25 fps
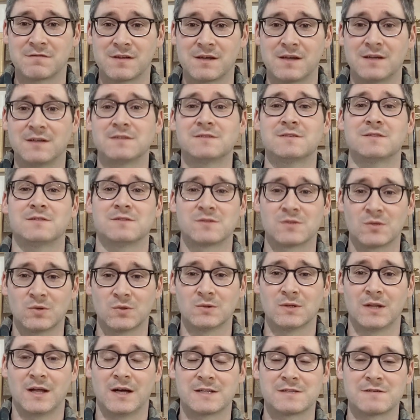things and
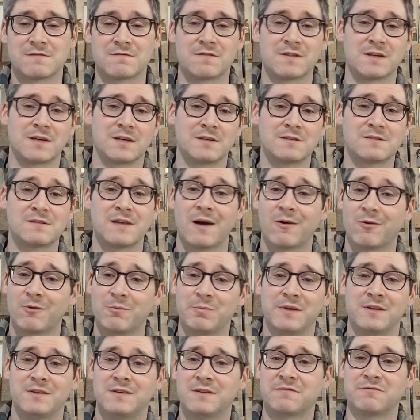sold lots of things, that
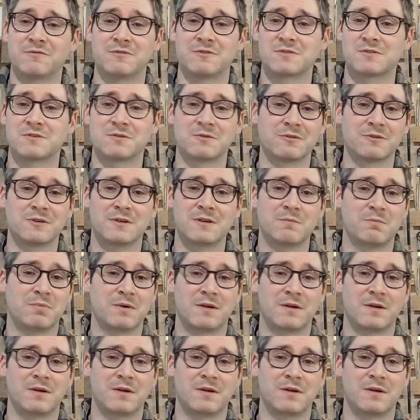would be a different story.